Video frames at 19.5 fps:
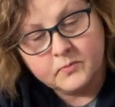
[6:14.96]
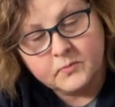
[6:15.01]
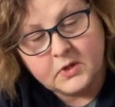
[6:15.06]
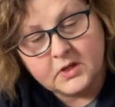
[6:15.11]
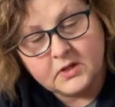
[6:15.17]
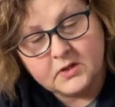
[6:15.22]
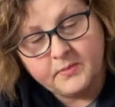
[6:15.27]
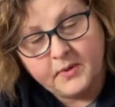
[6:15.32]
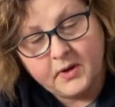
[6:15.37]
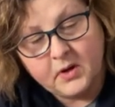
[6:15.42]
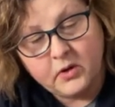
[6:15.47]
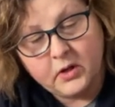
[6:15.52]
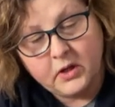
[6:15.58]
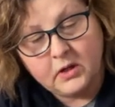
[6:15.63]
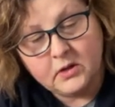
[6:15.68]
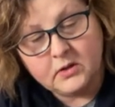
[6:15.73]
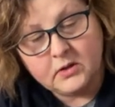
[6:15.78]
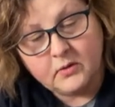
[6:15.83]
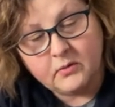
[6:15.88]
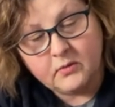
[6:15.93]
They smell
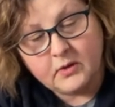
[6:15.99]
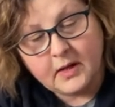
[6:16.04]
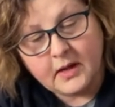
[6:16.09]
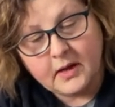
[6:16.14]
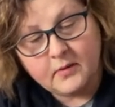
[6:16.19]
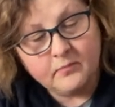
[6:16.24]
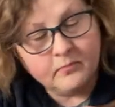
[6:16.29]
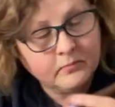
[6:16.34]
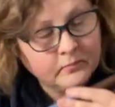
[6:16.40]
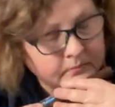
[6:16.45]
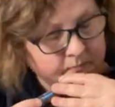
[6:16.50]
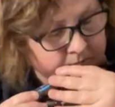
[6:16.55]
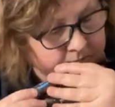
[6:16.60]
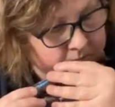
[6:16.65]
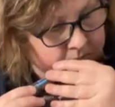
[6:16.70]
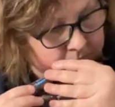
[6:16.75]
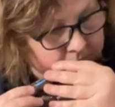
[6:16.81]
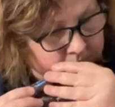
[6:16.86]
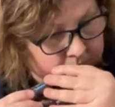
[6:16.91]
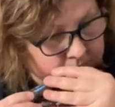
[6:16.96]
good, don't they?
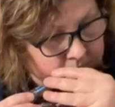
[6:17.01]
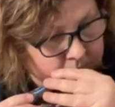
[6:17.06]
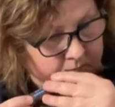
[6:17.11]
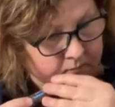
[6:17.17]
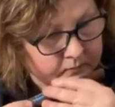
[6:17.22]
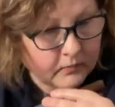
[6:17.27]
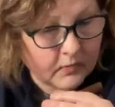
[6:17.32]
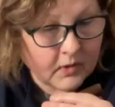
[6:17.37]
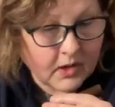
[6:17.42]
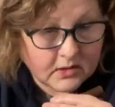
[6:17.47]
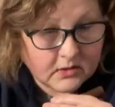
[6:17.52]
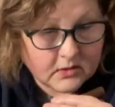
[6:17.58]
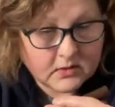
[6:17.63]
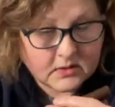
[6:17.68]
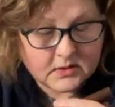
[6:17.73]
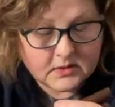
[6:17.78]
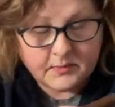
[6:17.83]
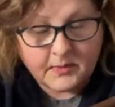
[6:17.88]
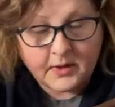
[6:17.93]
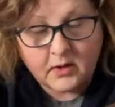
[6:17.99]
They do
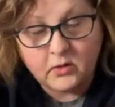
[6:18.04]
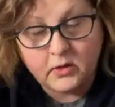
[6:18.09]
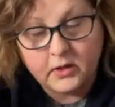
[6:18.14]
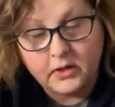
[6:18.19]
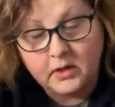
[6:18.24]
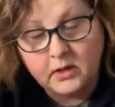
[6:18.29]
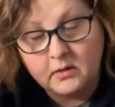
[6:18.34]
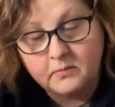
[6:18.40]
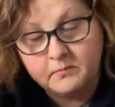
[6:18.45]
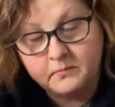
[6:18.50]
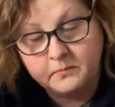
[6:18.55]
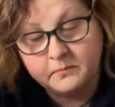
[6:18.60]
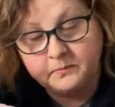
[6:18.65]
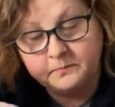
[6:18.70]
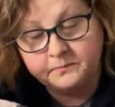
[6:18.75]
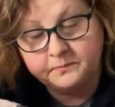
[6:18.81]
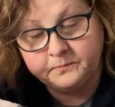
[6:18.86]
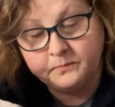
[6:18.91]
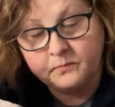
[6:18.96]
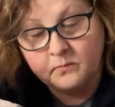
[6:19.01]
smell good.
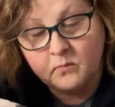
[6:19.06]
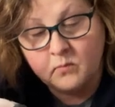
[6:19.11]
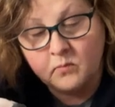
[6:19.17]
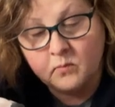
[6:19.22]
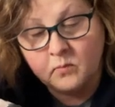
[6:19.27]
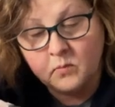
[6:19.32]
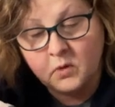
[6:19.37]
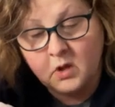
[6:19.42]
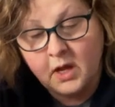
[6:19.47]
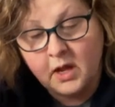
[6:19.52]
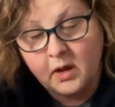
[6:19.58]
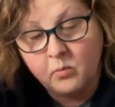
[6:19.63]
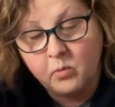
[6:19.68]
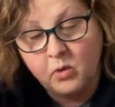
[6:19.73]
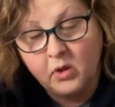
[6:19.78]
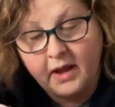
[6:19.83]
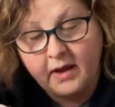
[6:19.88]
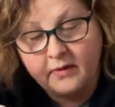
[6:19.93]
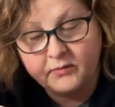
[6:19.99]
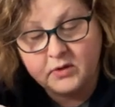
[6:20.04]
Okay,
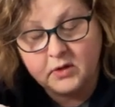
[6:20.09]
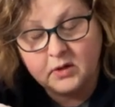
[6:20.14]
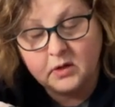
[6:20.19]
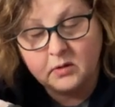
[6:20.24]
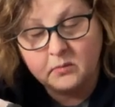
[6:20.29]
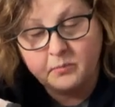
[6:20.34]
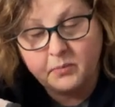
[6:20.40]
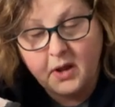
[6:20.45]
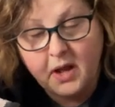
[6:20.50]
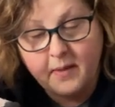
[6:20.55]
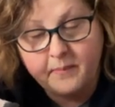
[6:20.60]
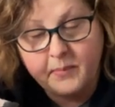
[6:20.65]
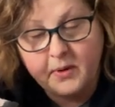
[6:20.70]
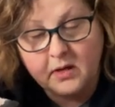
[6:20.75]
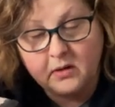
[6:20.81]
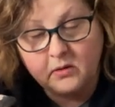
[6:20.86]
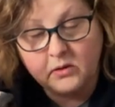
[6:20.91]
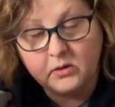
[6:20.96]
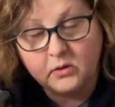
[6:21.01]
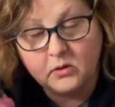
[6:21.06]
we'll have to pop
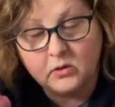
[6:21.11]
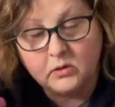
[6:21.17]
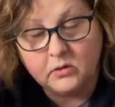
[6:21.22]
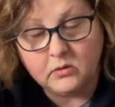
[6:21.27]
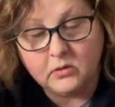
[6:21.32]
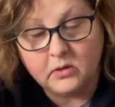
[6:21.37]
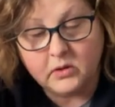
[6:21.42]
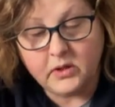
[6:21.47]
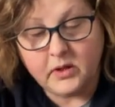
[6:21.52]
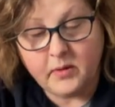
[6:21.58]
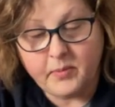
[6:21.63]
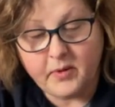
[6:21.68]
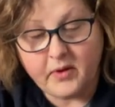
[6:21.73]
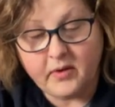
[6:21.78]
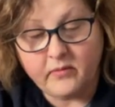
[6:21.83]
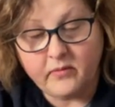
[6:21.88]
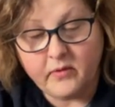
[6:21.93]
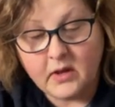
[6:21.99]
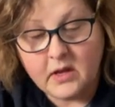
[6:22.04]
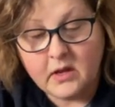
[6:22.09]
in a little clip
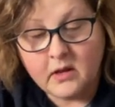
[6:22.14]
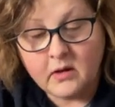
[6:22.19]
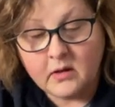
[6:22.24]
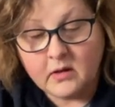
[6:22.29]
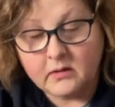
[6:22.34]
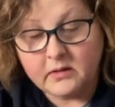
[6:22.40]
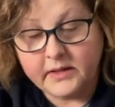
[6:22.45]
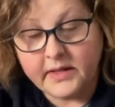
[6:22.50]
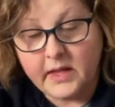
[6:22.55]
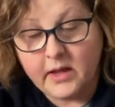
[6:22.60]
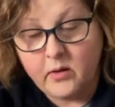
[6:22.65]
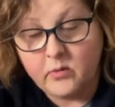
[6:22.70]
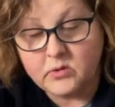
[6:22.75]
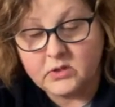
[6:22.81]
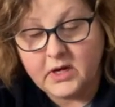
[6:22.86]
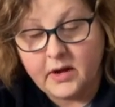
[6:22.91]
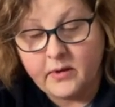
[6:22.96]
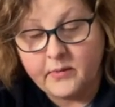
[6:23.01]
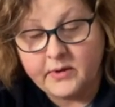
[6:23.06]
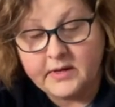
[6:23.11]
of Leo
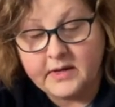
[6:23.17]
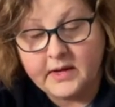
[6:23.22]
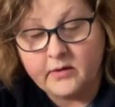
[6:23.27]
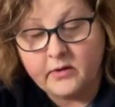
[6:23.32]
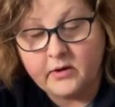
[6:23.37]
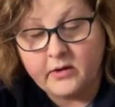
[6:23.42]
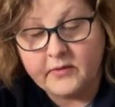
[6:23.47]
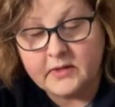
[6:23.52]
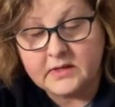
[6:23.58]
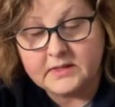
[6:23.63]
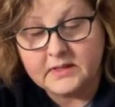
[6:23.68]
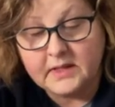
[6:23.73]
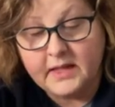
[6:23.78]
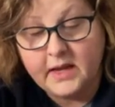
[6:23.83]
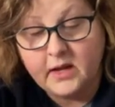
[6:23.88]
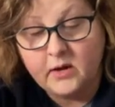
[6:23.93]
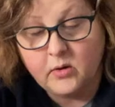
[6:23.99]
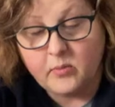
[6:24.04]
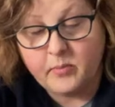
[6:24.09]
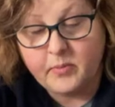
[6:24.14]
chowing down on this
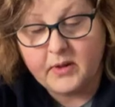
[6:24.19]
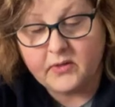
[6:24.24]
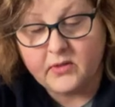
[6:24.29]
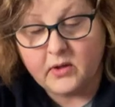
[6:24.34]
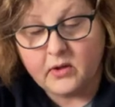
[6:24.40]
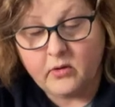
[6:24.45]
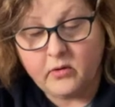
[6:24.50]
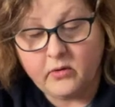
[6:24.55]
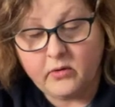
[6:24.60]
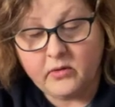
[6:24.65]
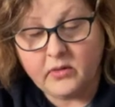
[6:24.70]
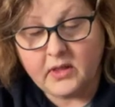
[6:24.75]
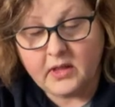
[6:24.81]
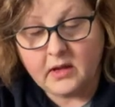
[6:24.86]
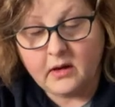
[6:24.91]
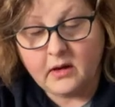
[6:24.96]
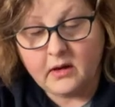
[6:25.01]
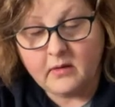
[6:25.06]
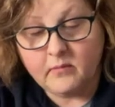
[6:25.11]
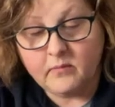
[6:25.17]
later, but they'll
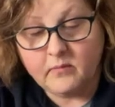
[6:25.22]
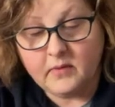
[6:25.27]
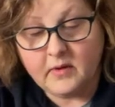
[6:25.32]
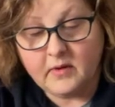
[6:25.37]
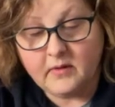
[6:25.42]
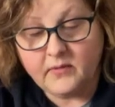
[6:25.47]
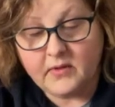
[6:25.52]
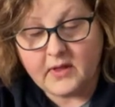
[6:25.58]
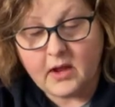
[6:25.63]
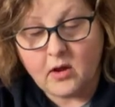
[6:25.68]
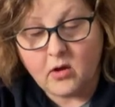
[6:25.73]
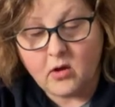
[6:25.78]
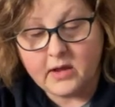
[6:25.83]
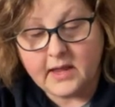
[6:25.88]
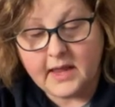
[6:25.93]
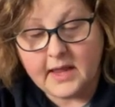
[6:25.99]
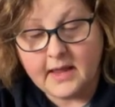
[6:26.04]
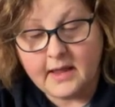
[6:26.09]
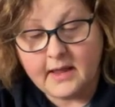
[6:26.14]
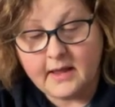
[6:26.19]
they if they all
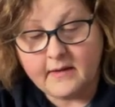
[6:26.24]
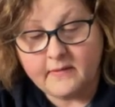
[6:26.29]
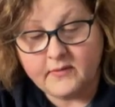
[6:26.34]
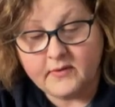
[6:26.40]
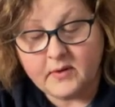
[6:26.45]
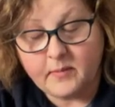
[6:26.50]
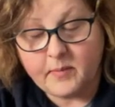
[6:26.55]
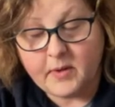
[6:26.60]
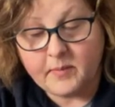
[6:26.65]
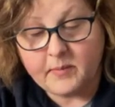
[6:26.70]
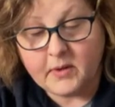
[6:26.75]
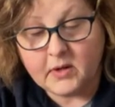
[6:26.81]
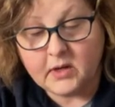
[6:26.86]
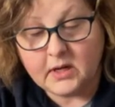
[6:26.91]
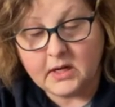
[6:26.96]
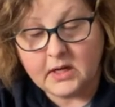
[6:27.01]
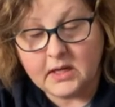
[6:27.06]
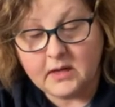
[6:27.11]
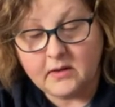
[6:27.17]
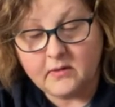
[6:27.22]
can't have some, I'm not
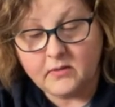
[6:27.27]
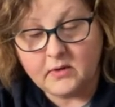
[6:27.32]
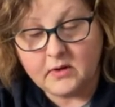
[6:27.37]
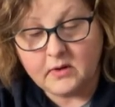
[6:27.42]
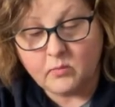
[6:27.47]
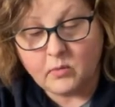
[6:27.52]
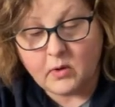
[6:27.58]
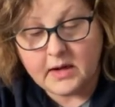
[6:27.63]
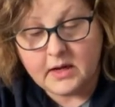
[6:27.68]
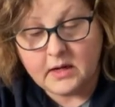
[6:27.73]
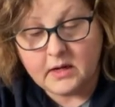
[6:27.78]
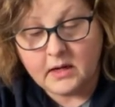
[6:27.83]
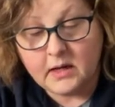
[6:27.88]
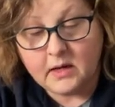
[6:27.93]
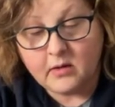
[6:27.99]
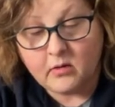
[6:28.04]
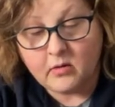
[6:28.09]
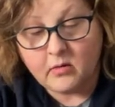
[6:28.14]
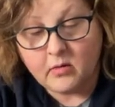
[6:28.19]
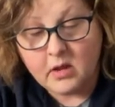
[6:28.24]
gonna give it right
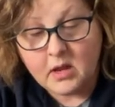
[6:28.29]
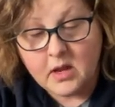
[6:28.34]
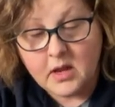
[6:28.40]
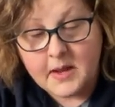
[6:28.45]
now.